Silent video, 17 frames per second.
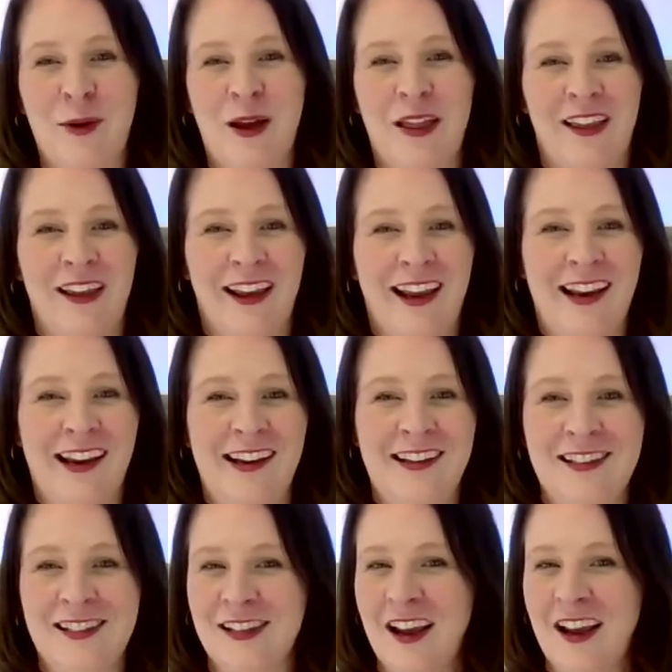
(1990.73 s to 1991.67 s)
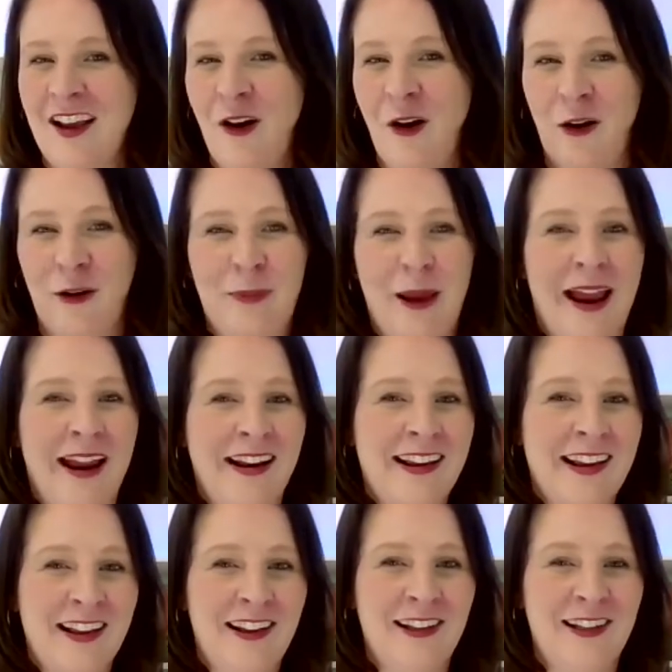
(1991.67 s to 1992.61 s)
whether he's on
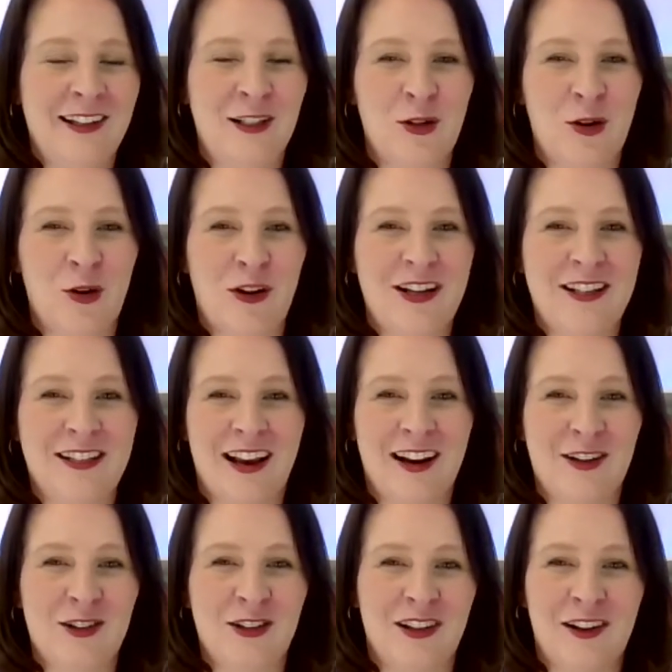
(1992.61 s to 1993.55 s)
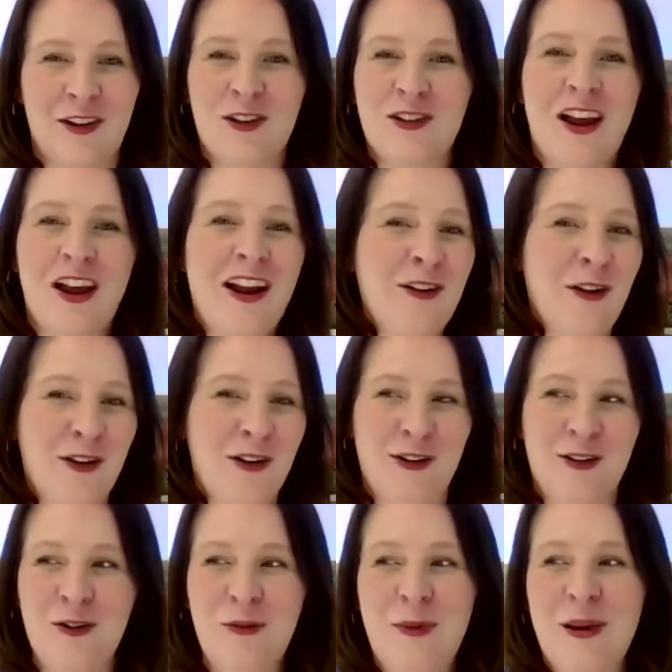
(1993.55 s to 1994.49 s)
painkillers or he's actually, because I know
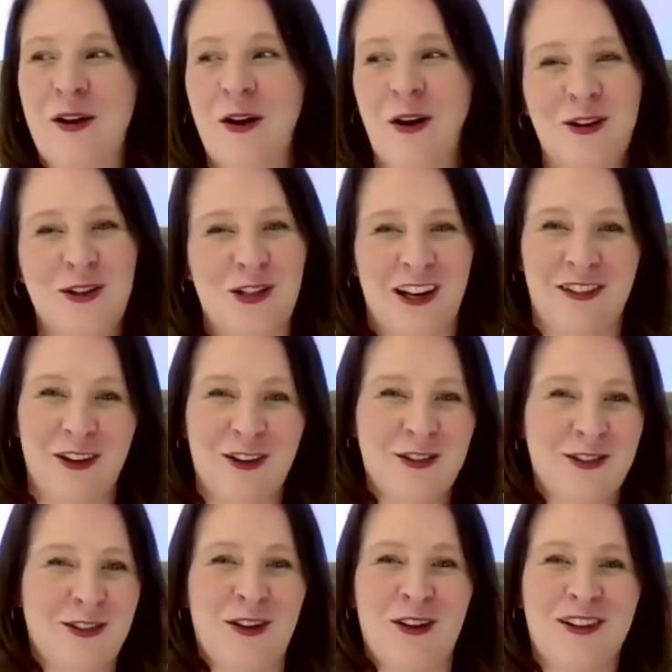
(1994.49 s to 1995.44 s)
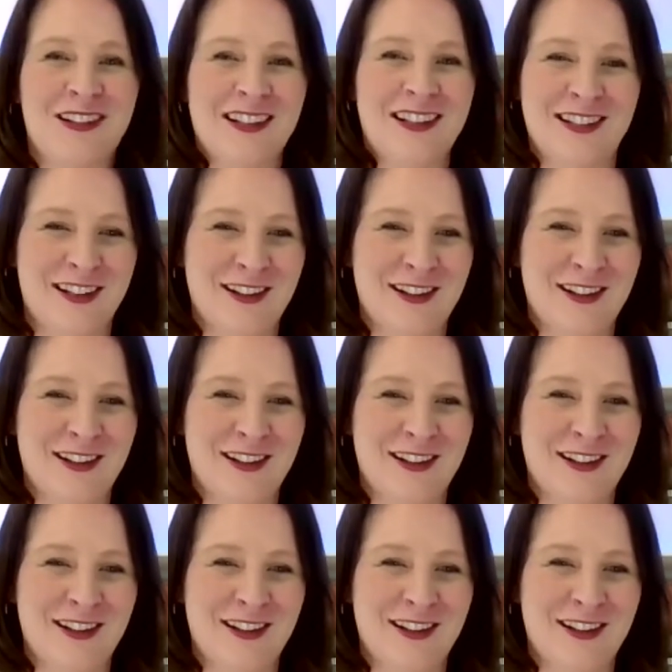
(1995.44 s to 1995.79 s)
you'll be coaching those doctors